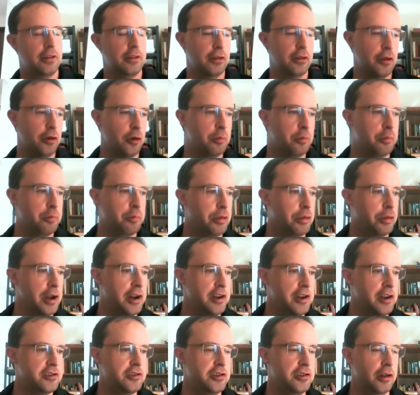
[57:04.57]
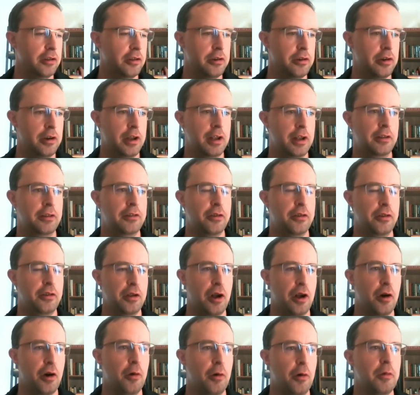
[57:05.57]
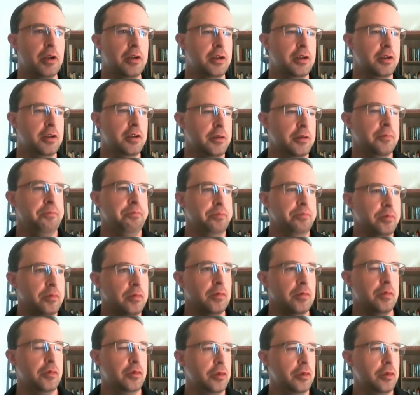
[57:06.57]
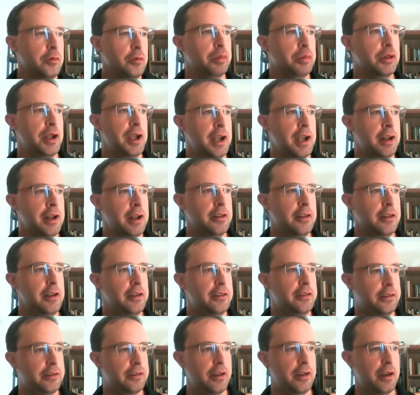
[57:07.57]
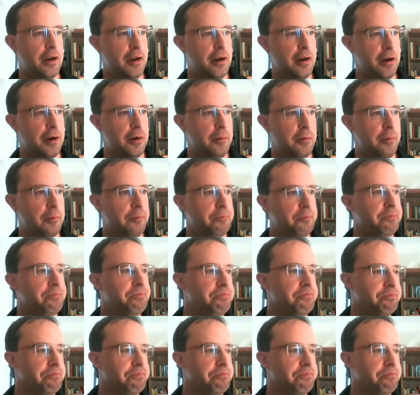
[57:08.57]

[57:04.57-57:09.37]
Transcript: little British children into you know playing into this um,